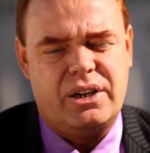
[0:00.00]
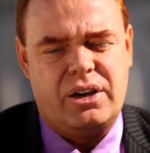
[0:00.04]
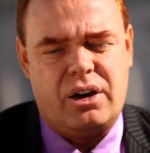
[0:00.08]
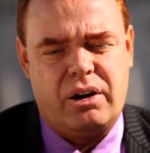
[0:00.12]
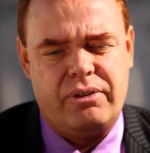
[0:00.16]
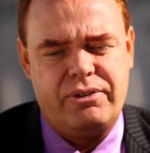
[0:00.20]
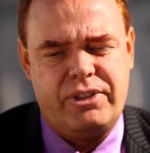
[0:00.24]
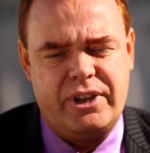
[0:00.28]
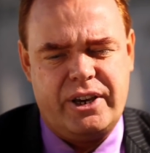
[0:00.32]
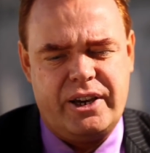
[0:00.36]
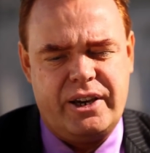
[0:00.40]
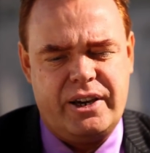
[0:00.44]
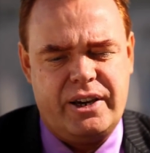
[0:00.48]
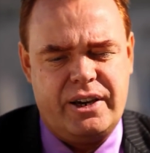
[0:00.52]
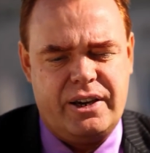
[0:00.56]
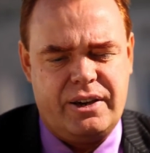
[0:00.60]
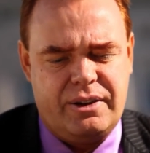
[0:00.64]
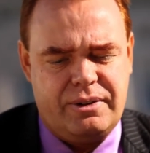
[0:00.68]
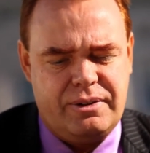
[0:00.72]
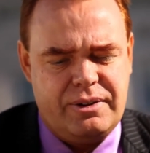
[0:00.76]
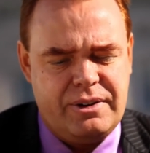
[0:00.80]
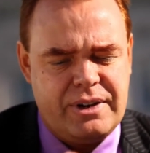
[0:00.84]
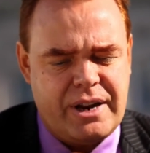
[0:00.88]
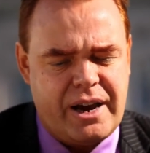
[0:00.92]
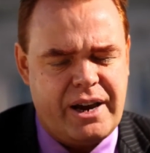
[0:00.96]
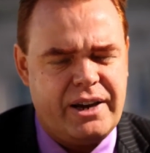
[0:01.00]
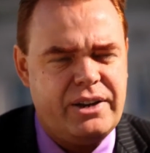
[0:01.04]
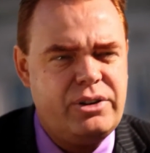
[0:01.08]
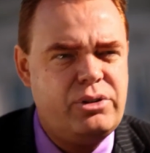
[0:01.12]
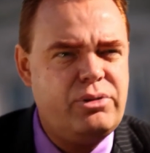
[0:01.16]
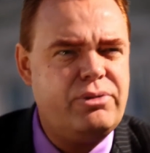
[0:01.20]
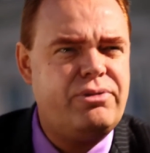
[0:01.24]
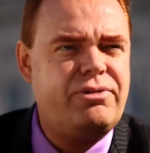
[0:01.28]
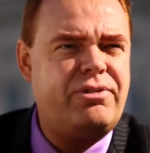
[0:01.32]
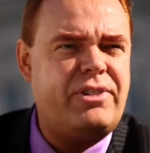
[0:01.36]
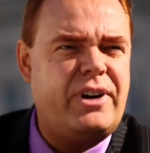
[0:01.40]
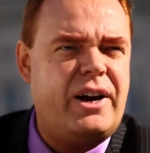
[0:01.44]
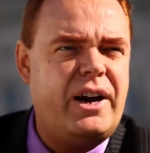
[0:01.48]
of their nine
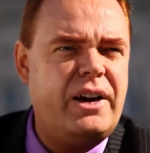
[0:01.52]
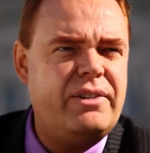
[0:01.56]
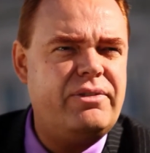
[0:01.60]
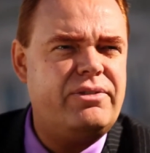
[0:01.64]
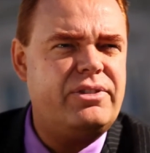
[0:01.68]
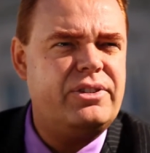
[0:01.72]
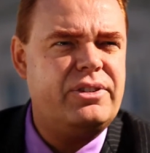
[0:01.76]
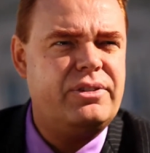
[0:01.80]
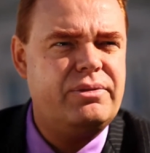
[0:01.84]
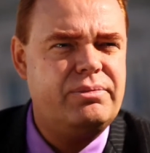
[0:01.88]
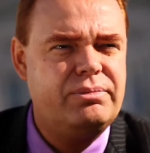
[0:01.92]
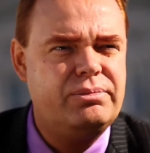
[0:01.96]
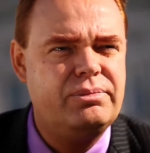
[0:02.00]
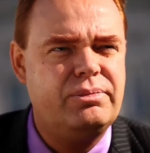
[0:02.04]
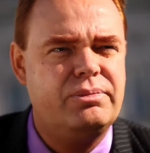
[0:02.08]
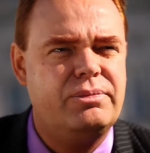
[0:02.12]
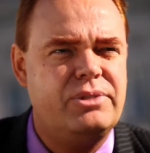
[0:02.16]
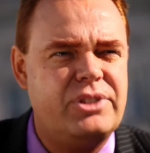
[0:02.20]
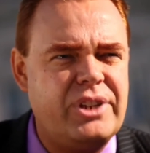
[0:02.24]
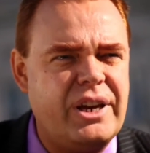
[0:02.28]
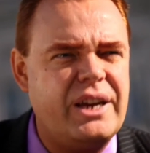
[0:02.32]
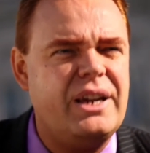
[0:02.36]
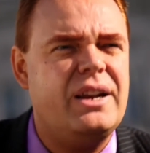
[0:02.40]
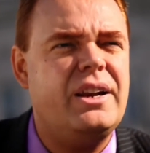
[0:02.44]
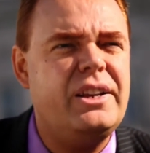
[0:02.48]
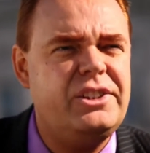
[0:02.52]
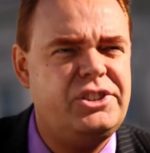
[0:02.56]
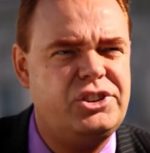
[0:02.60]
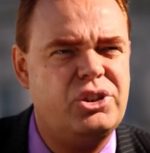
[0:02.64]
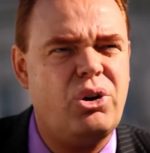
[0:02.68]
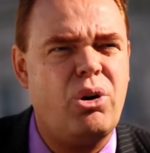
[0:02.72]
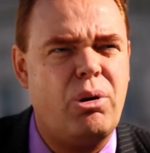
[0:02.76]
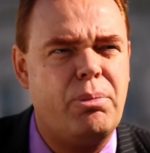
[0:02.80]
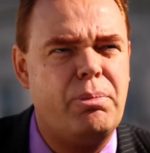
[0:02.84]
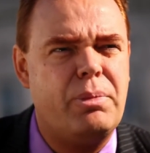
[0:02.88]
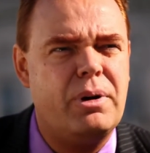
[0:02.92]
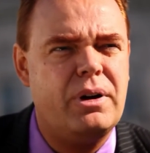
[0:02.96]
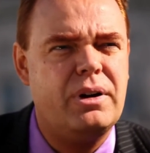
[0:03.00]
to five daily
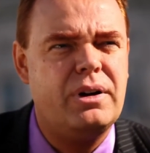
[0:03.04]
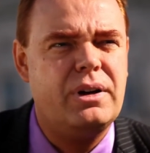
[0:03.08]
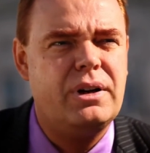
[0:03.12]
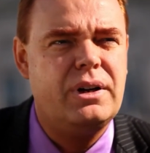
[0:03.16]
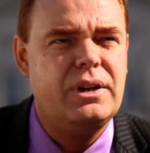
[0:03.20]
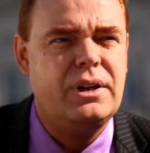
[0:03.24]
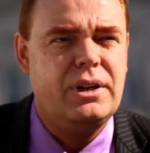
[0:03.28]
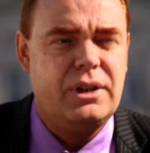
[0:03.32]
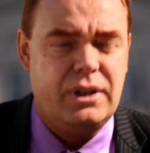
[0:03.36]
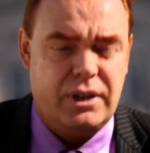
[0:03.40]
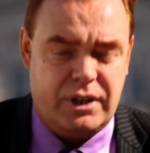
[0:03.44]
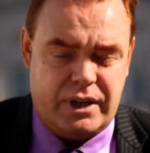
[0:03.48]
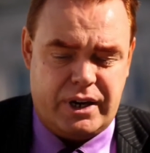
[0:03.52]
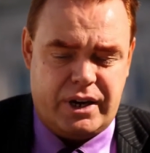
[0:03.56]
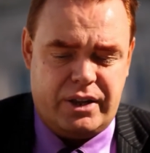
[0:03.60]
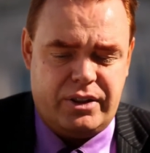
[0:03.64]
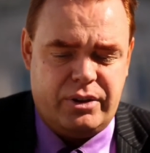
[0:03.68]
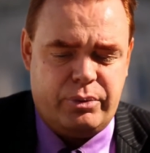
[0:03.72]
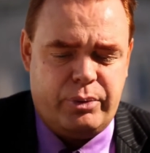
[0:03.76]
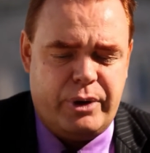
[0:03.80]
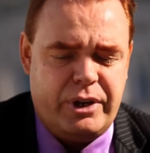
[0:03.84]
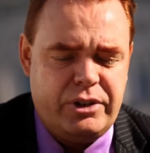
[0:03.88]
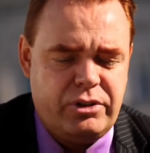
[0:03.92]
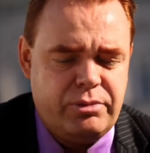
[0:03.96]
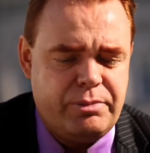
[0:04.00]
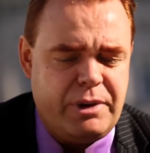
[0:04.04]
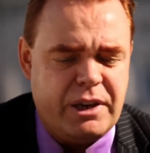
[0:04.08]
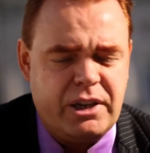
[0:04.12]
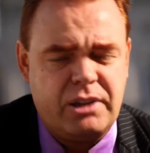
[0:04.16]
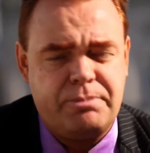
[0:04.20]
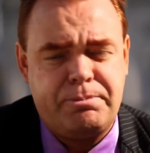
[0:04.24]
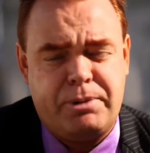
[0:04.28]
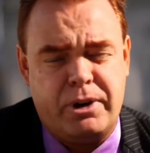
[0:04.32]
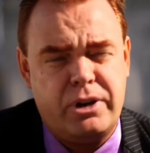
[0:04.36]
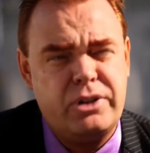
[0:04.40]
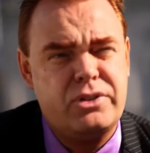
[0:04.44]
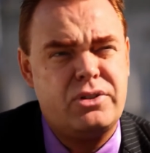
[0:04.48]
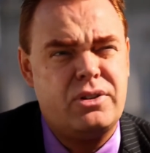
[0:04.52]
job. And the way to make
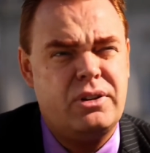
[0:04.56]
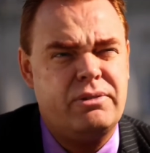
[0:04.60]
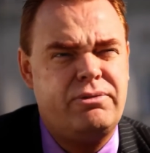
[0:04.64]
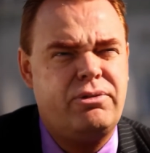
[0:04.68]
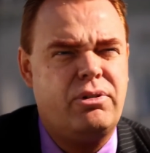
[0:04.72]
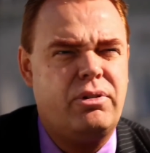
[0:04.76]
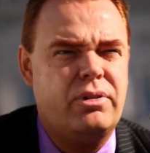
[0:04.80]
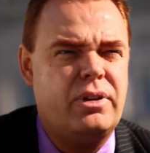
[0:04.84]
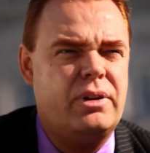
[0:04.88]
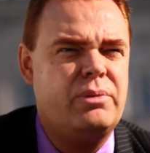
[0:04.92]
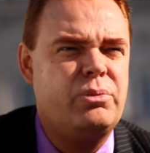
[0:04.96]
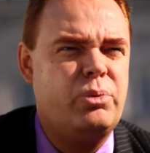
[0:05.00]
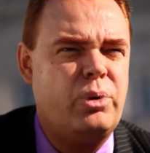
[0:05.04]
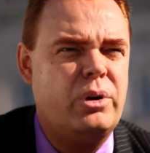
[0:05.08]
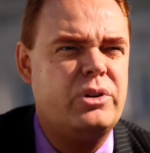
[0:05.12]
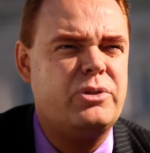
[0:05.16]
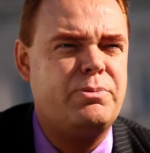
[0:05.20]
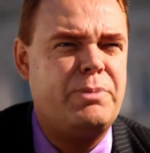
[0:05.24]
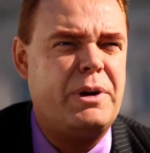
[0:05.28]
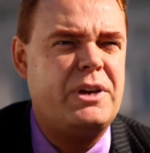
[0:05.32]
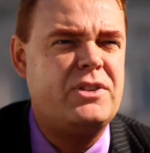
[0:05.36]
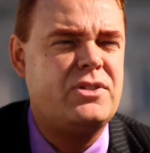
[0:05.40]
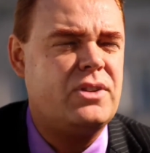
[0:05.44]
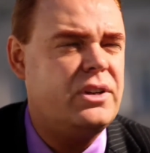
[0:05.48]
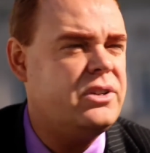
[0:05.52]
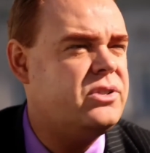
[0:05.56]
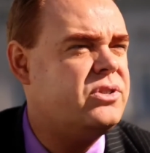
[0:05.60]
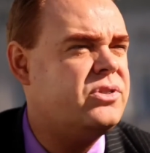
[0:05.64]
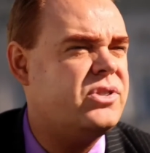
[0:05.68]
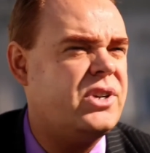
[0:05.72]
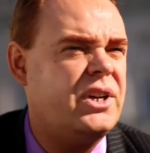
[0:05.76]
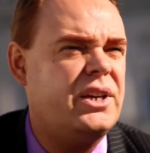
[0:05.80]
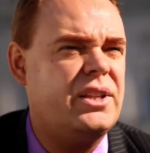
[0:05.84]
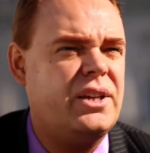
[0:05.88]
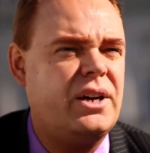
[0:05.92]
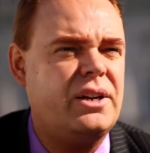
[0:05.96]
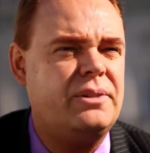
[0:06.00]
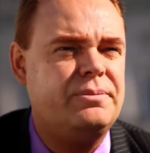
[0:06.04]
it personal for them was basically to
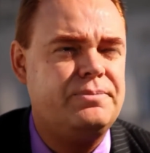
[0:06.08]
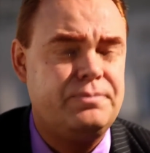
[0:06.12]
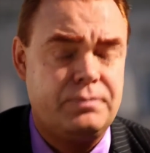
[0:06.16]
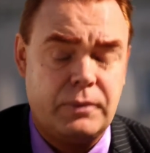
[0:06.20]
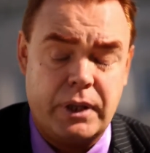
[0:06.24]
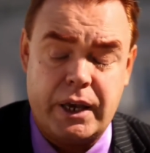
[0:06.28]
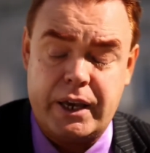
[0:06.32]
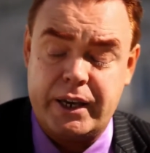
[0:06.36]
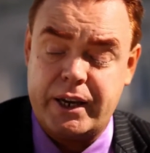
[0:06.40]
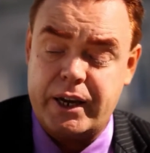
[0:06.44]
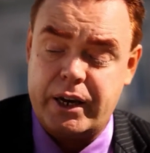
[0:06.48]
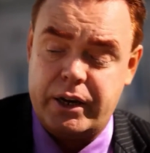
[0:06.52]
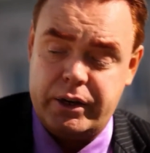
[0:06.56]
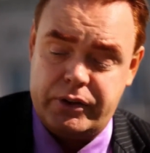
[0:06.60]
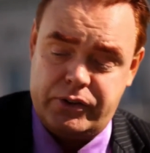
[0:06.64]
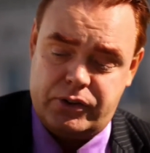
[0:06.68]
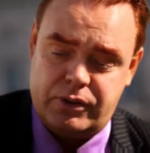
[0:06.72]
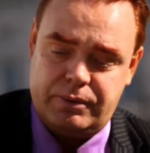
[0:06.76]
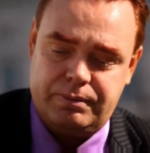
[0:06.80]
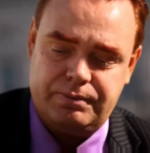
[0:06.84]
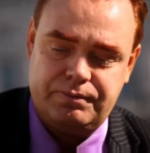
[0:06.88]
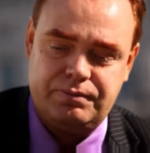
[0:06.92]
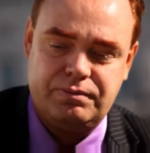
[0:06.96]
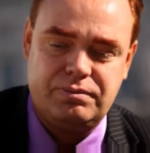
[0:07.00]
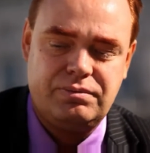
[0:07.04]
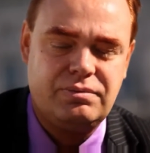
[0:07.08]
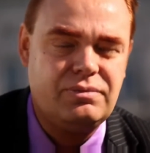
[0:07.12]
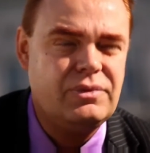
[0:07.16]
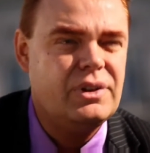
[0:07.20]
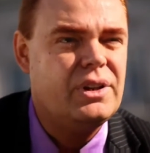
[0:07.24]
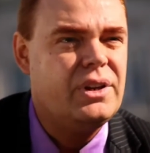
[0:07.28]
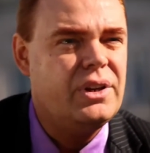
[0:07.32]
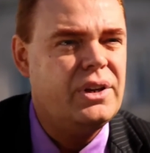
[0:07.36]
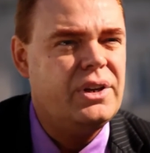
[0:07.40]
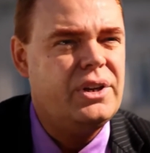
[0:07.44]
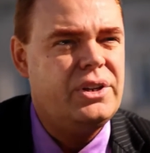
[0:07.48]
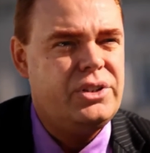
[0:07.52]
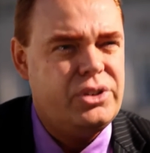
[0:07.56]
say that, hey guys,
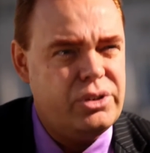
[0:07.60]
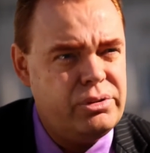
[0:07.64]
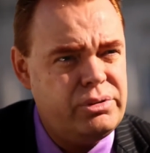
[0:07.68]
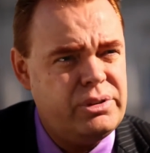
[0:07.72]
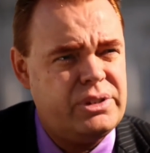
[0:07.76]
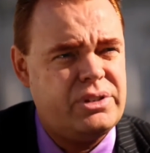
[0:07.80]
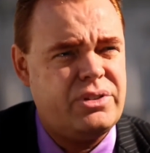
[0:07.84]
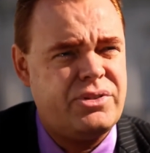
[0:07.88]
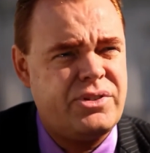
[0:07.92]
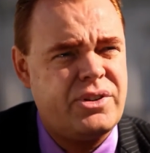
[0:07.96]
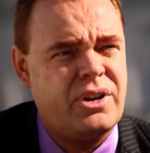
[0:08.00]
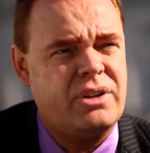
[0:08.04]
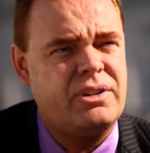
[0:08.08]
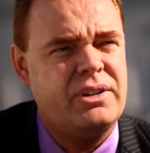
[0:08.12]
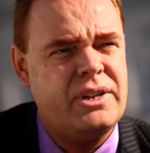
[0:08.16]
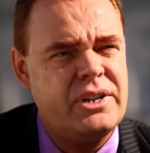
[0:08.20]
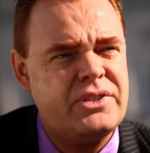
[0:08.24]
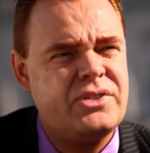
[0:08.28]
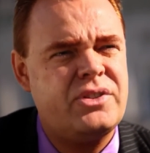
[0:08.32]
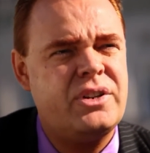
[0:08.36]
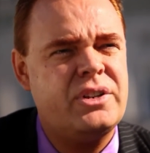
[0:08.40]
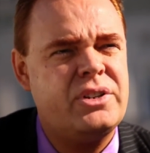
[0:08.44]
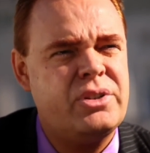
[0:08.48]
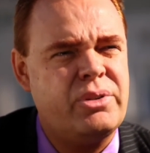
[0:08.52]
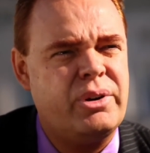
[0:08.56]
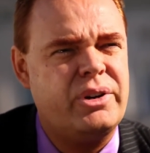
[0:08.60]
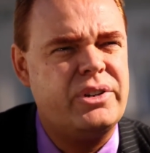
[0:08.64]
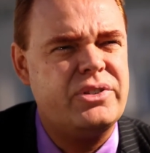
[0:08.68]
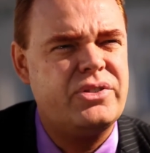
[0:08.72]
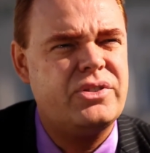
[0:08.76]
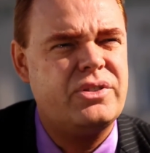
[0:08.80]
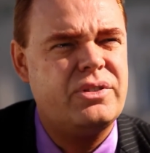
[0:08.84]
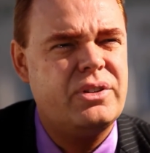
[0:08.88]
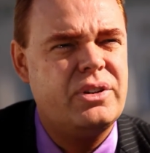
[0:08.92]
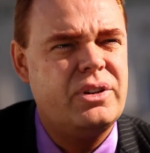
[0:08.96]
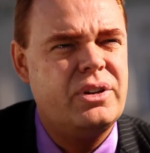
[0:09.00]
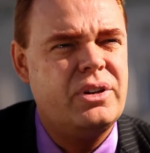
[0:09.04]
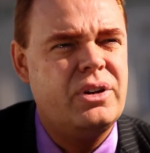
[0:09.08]
you need to start listening to
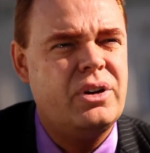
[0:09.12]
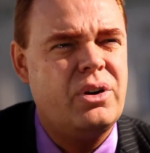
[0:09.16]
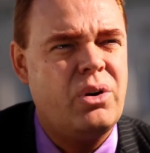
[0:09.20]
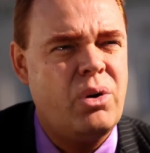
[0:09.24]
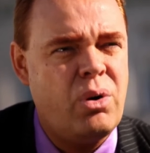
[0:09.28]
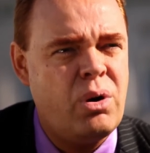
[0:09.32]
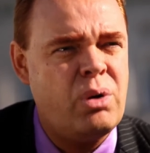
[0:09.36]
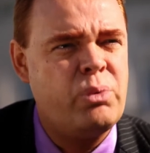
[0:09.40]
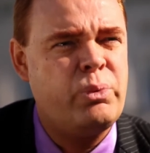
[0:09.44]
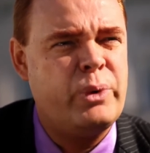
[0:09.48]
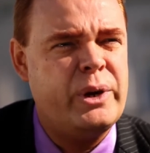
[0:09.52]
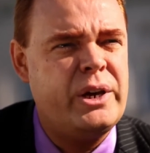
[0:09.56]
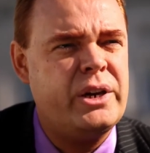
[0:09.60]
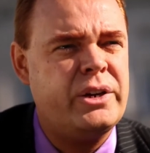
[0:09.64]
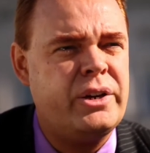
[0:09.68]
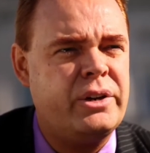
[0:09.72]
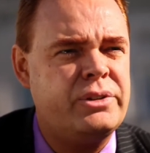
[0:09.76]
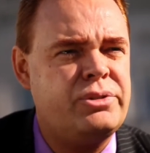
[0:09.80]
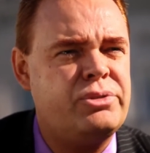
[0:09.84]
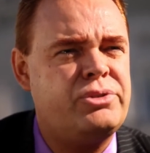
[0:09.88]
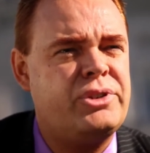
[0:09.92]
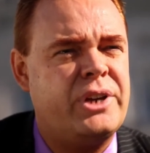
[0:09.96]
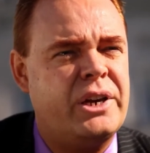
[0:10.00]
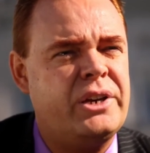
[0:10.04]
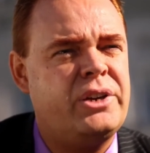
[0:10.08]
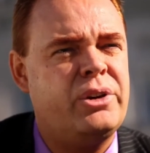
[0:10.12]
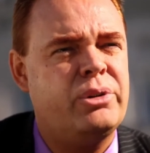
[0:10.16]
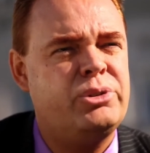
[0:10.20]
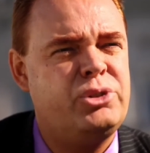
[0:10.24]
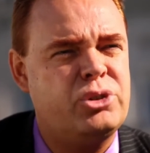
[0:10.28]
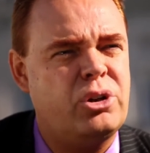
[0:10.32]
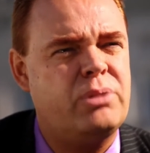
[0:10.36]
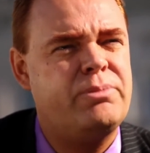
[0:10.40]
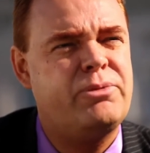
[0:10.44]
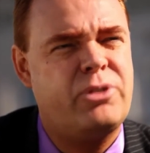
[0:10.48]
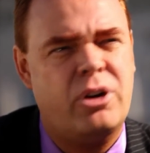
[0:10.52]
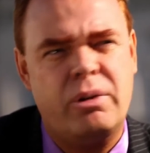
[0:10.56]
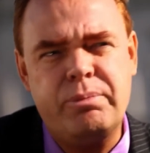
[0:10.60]
us or we're going to take your
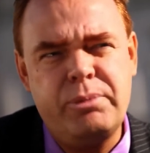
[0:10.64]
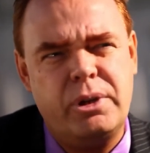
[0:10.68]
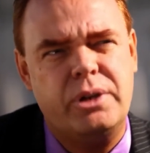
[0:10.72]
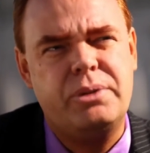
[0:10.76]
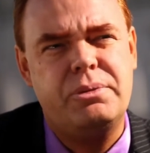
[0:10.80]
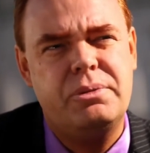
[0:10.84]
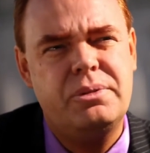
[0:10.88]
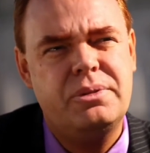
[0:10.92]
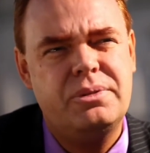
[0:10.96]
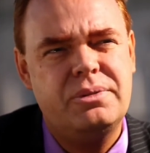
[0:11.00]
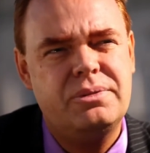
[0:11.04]
job from you.